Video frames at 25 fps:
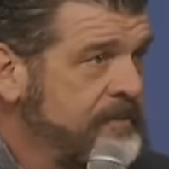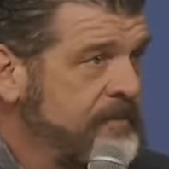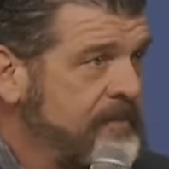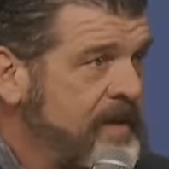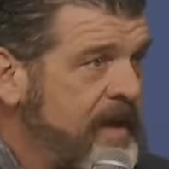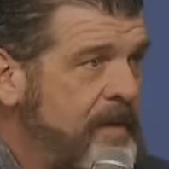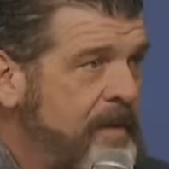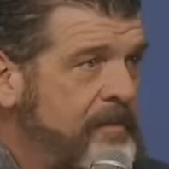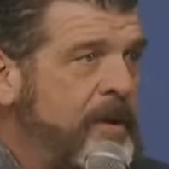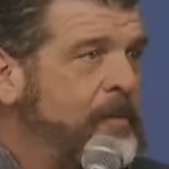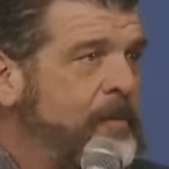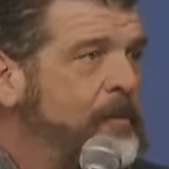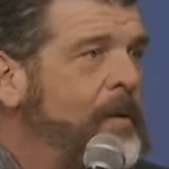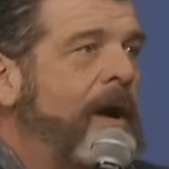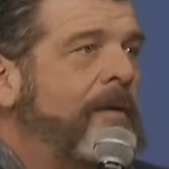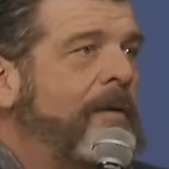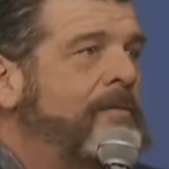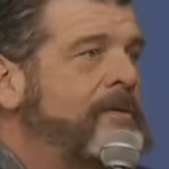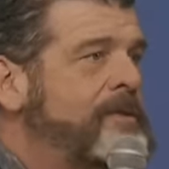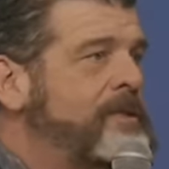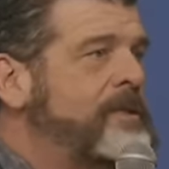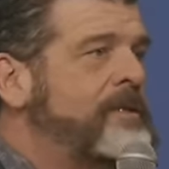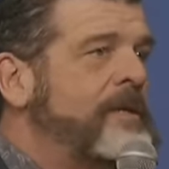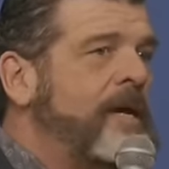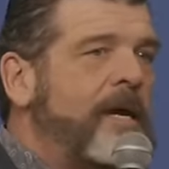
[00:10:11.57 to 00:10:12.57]
I mean, why
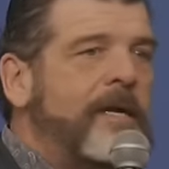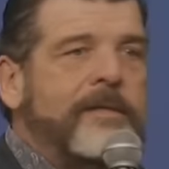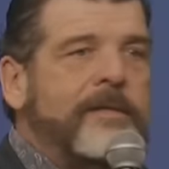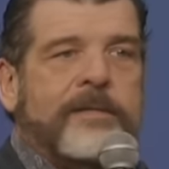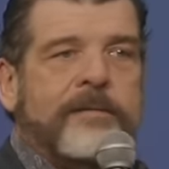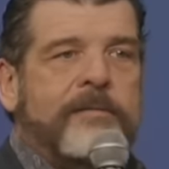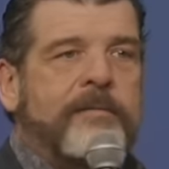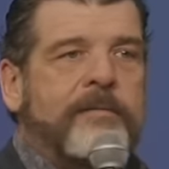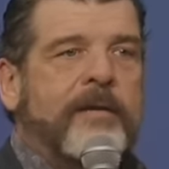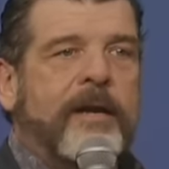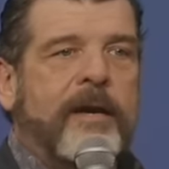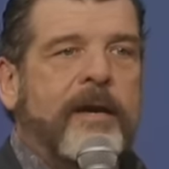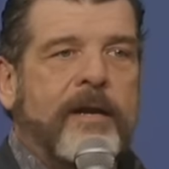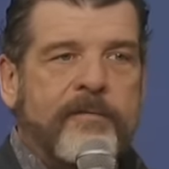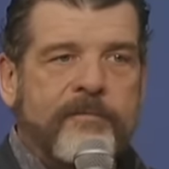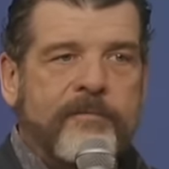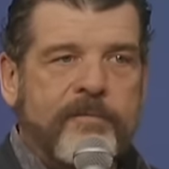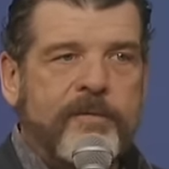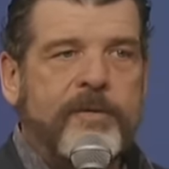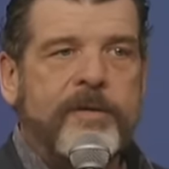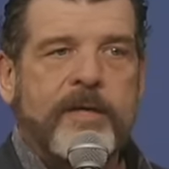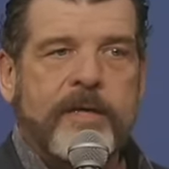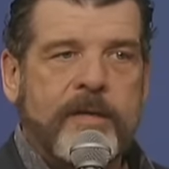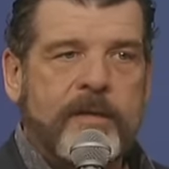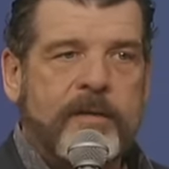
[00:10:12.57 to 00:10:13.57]
would you not do that if
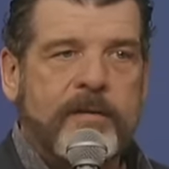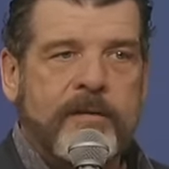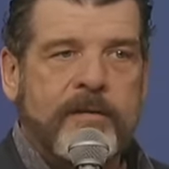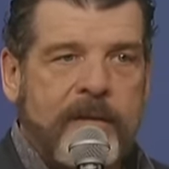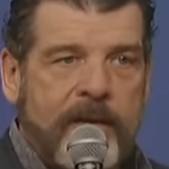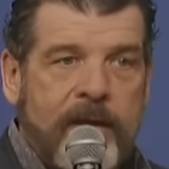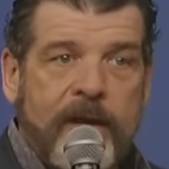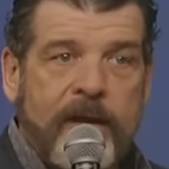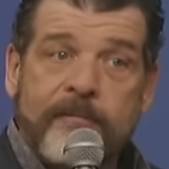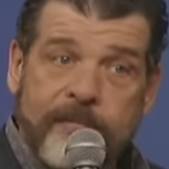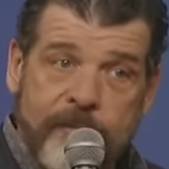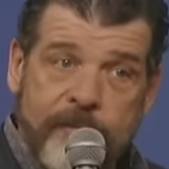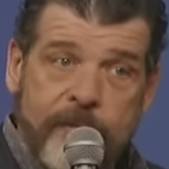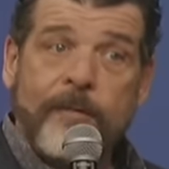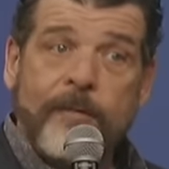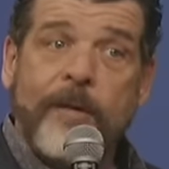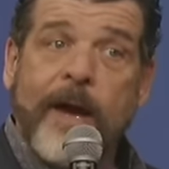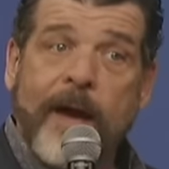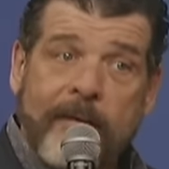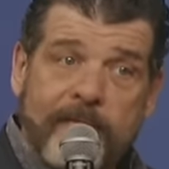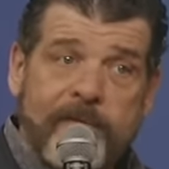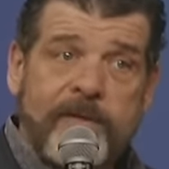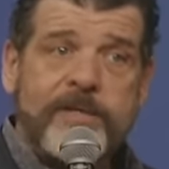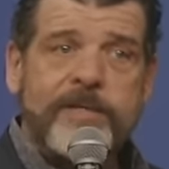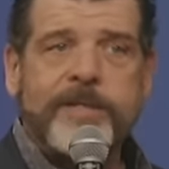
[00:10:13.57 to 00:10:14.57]
you can if you
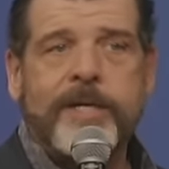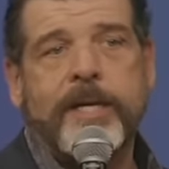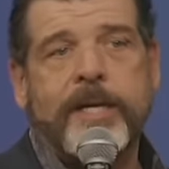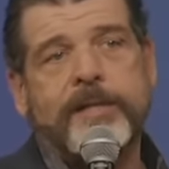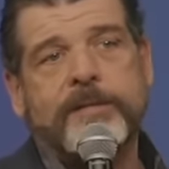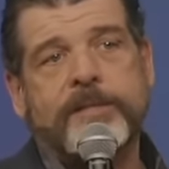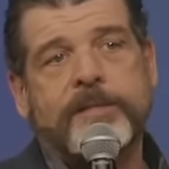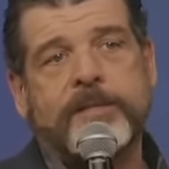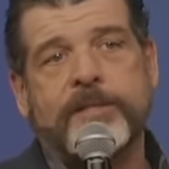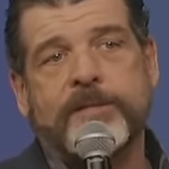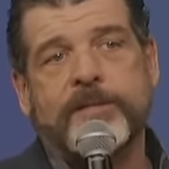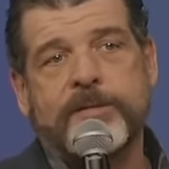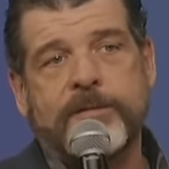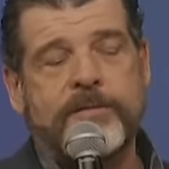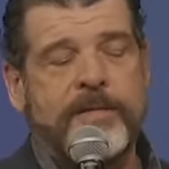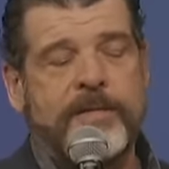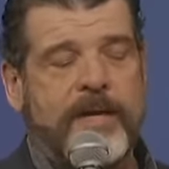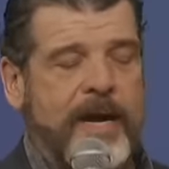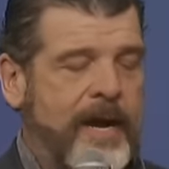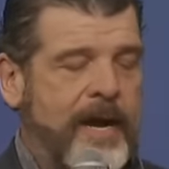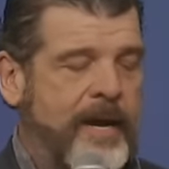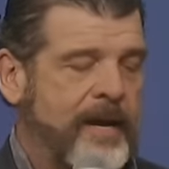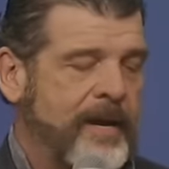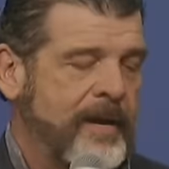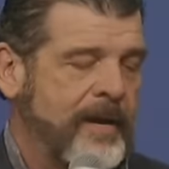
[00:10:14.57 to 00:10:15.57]
have the chance to do
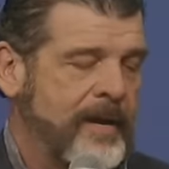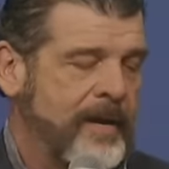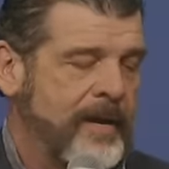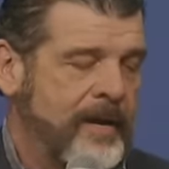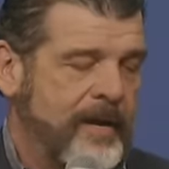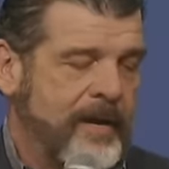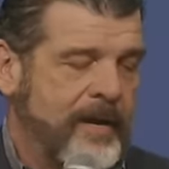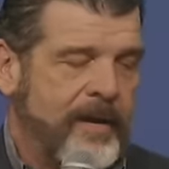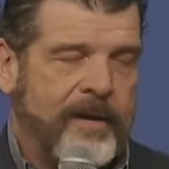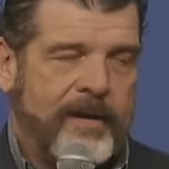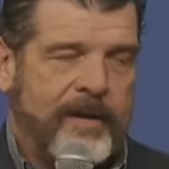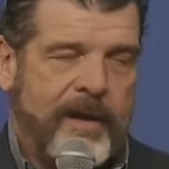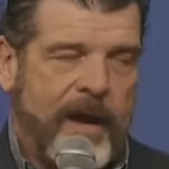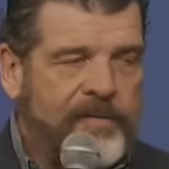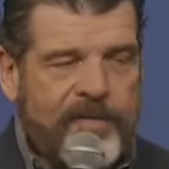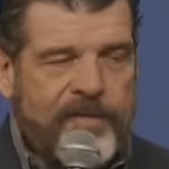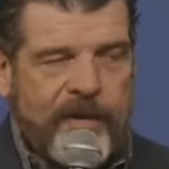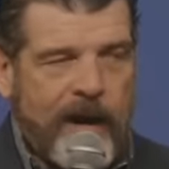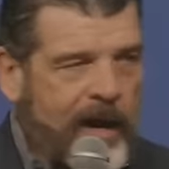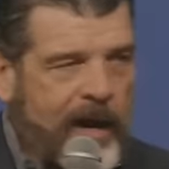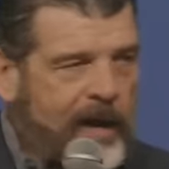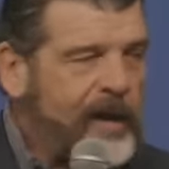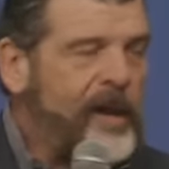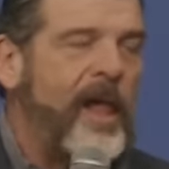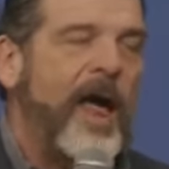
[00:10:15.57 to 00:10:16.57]
that? Not that
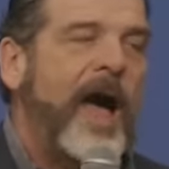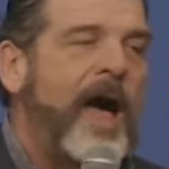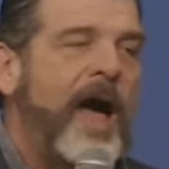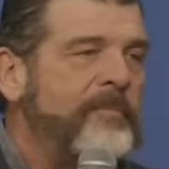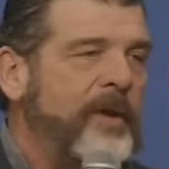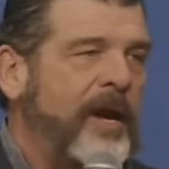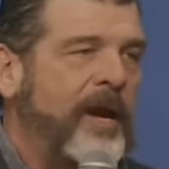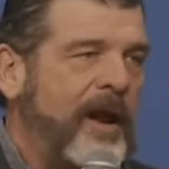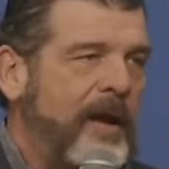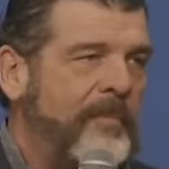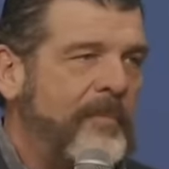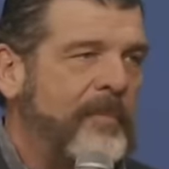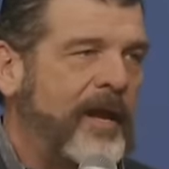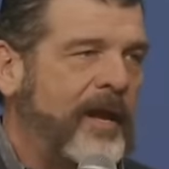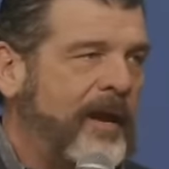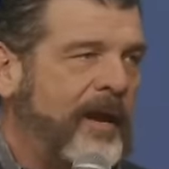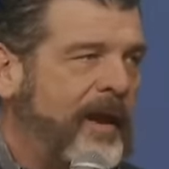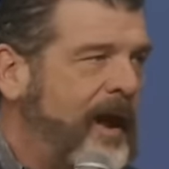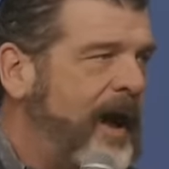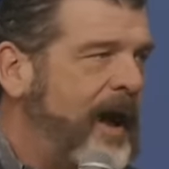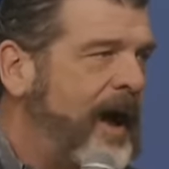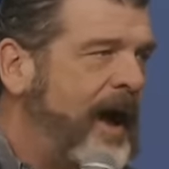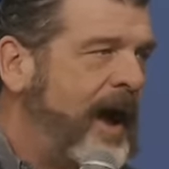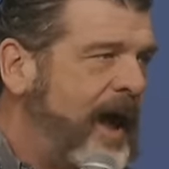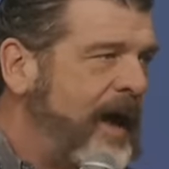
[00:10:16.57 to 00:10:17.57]
I climb it. I mean,
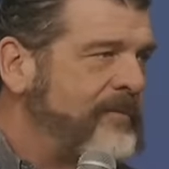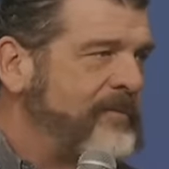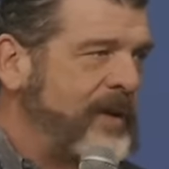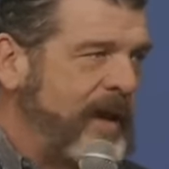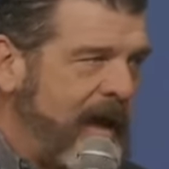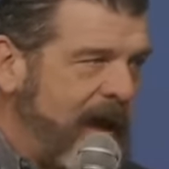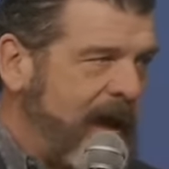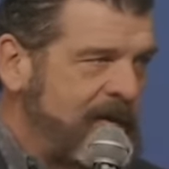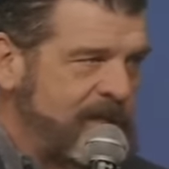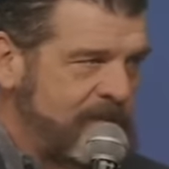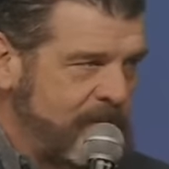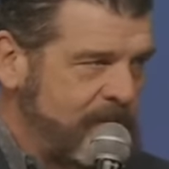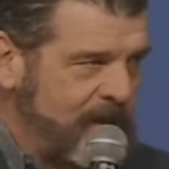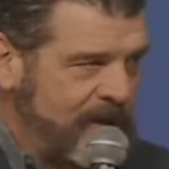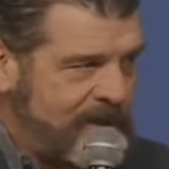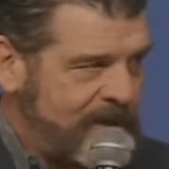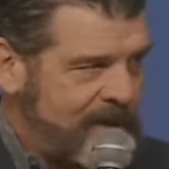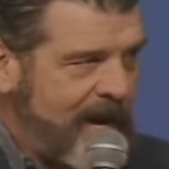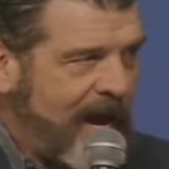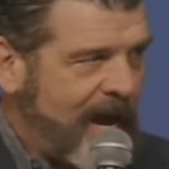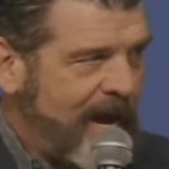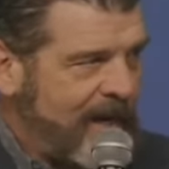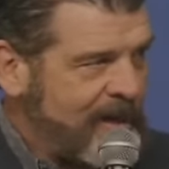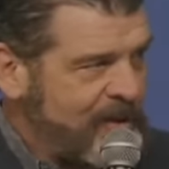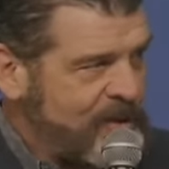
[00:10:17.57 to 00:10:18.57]
I have an asthma
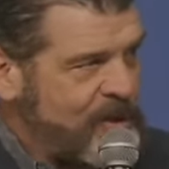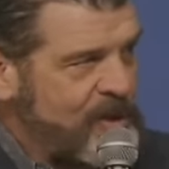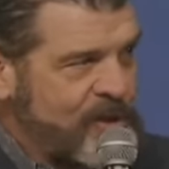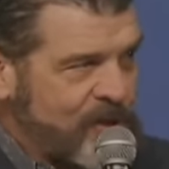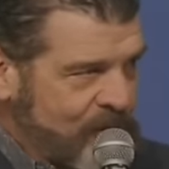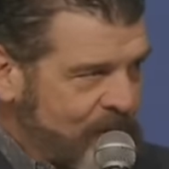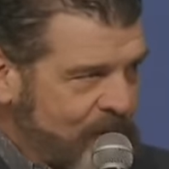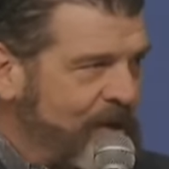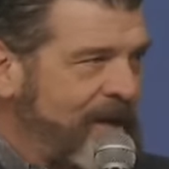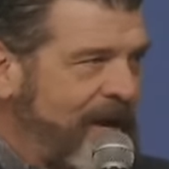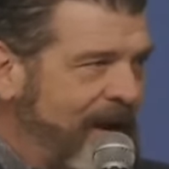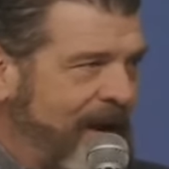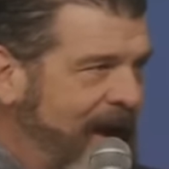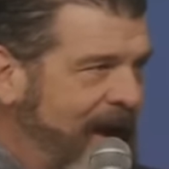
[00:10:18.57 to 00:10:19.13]
attack just looking